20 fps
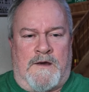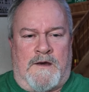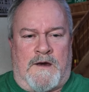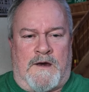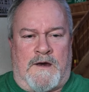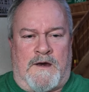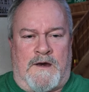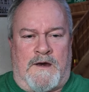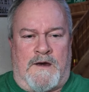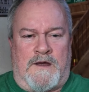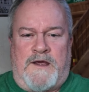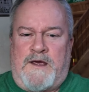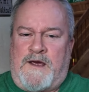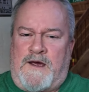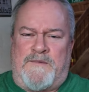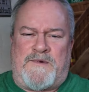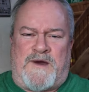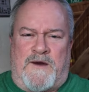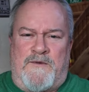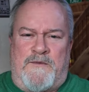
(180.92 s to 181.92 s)
Uh, yeah,
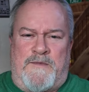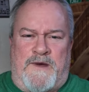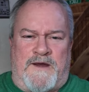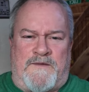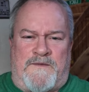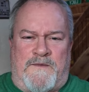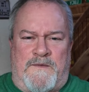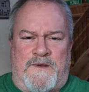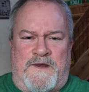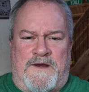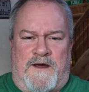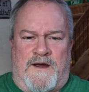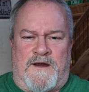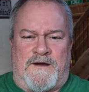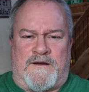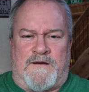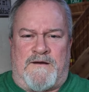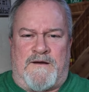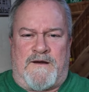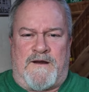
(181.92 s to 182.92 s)
I'm coming back from the
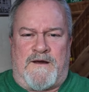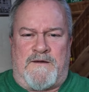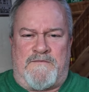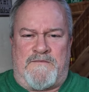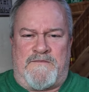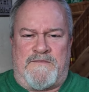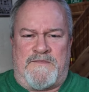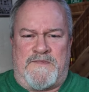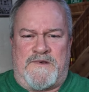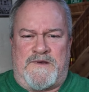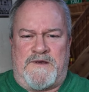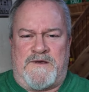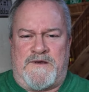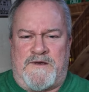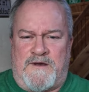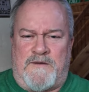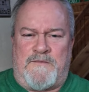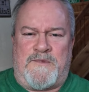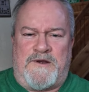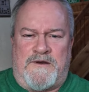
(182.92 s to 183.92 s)
doctor, and I'm
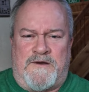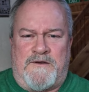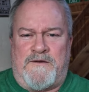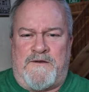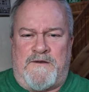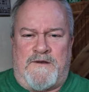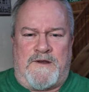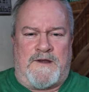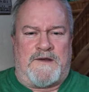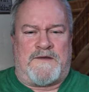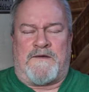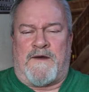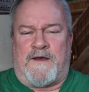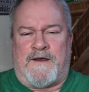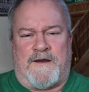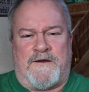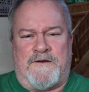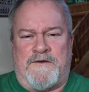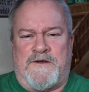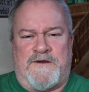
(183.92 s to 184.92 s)
uh, I'm going to do, it's
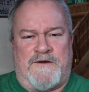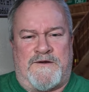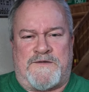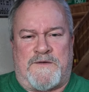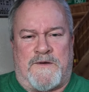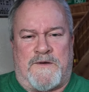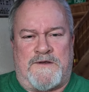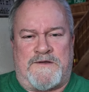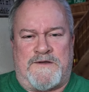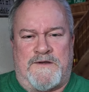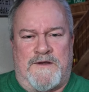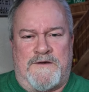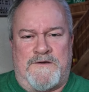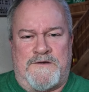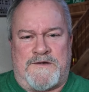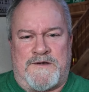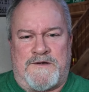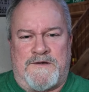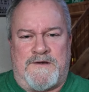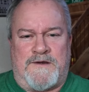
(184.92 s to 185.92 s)
like a New Year's
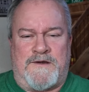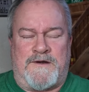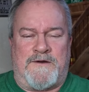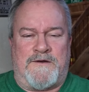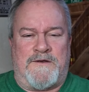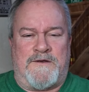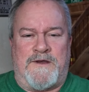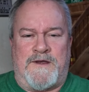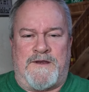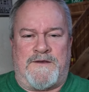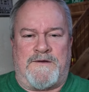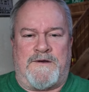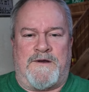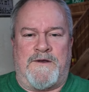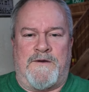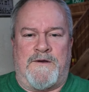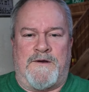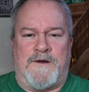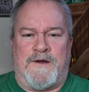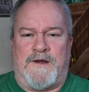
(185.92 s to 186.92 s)
resolution. You know, you either
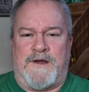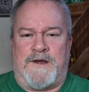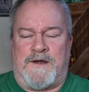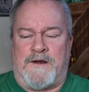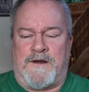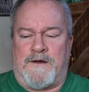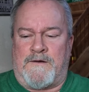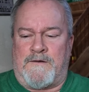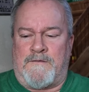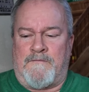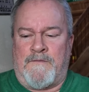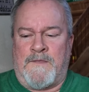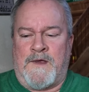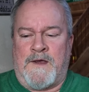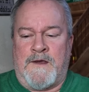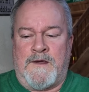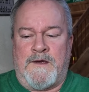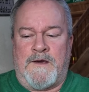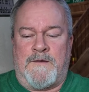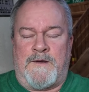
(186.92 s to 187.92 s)
do it or you don't.
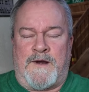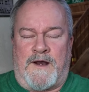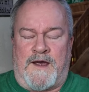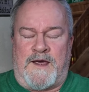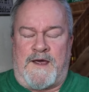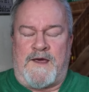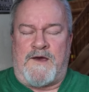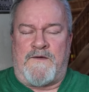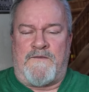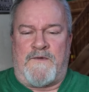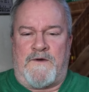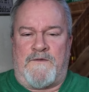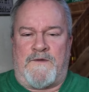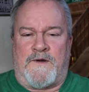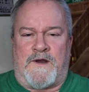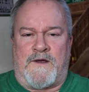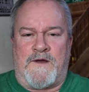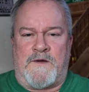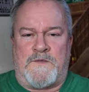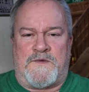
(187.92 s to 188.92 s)
But I have
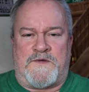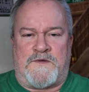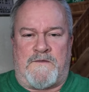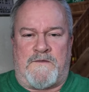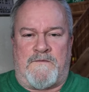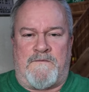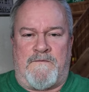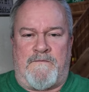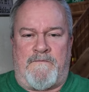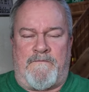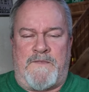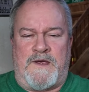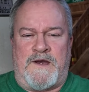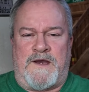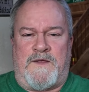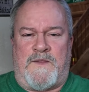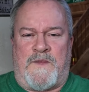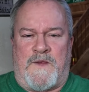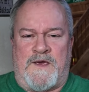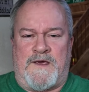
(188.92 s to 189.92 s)
overcome some
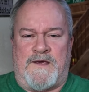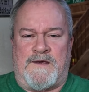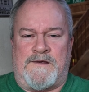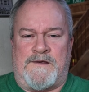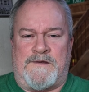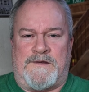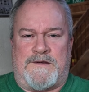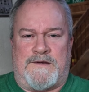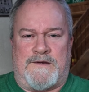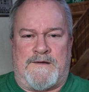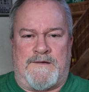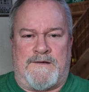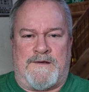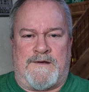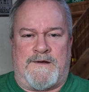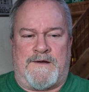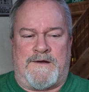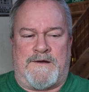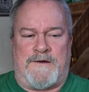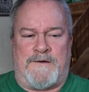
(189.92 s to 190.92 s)
many things,
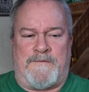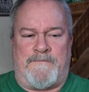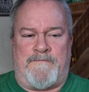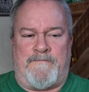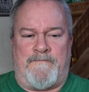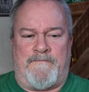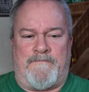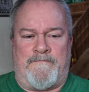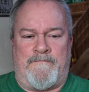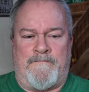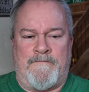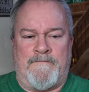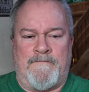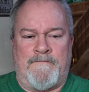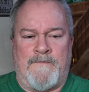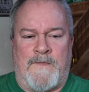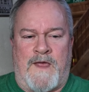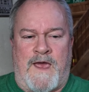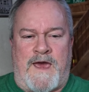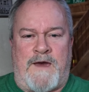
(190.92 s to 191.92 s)
uh,
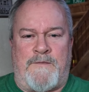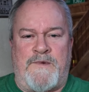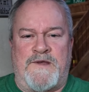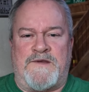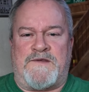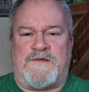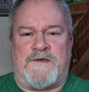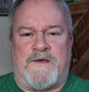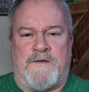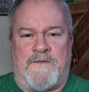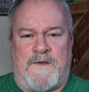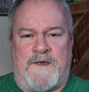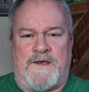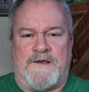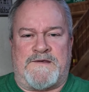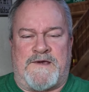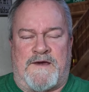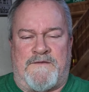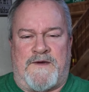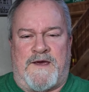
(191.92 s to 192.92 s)
habits and
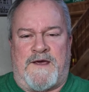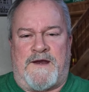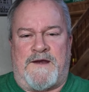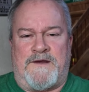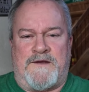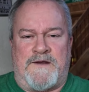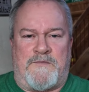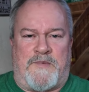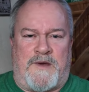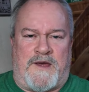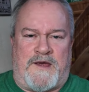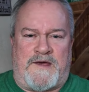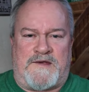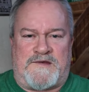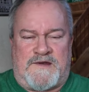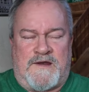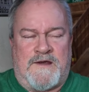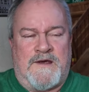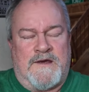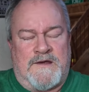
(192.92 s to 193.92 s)
things I've had in the
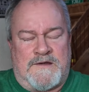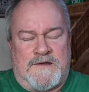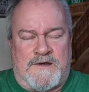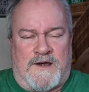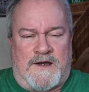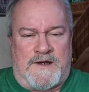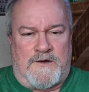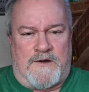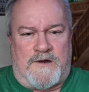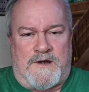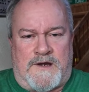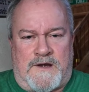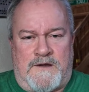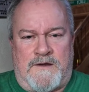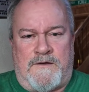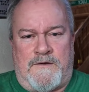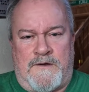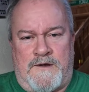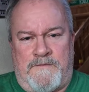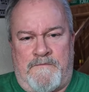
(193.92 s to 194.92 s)
past, so I know I
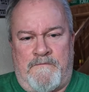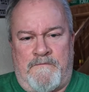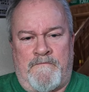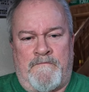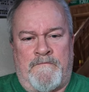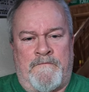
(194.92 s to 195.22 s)
can do it.